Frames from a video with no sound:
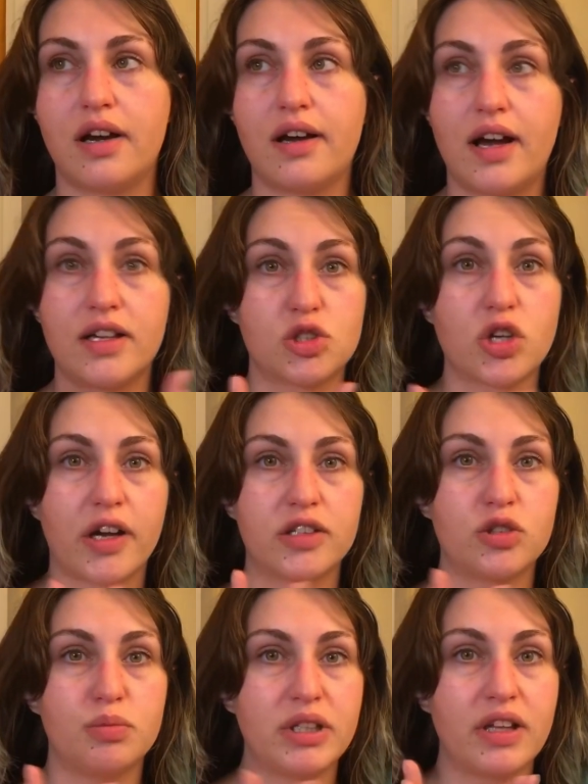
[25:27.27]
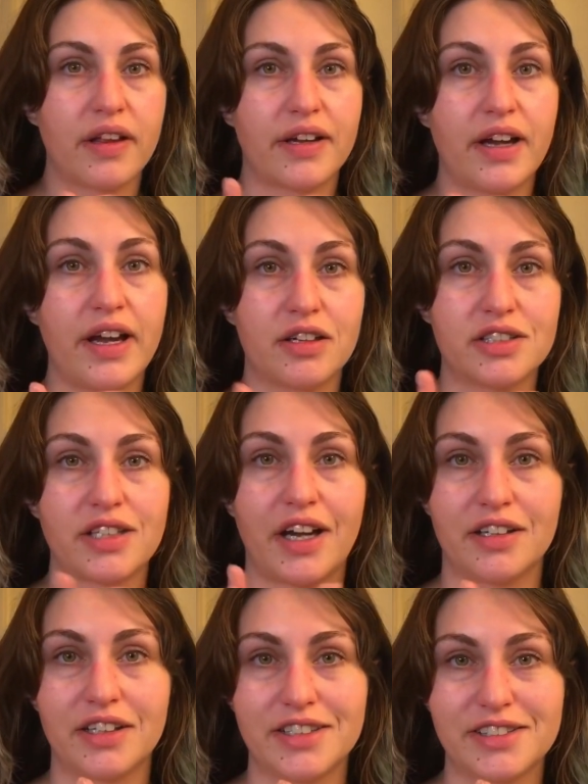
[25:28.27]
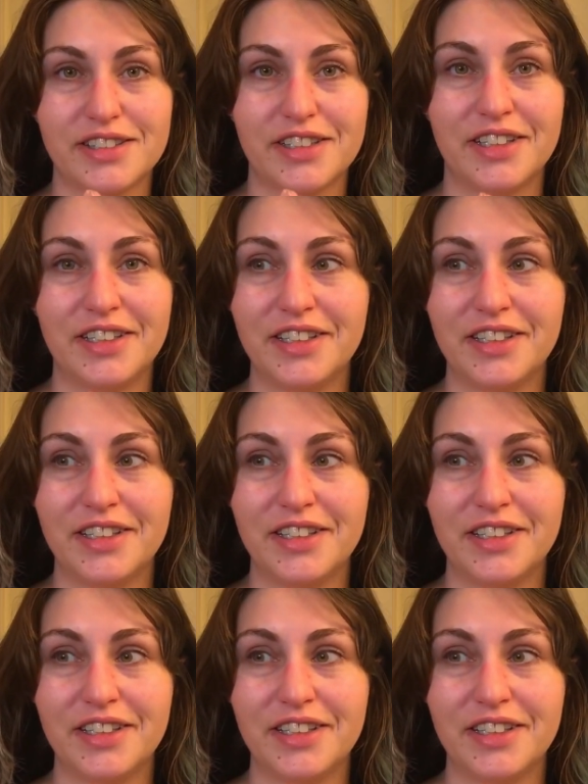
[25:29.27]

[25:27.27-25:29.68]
and try to be like a hairstylist,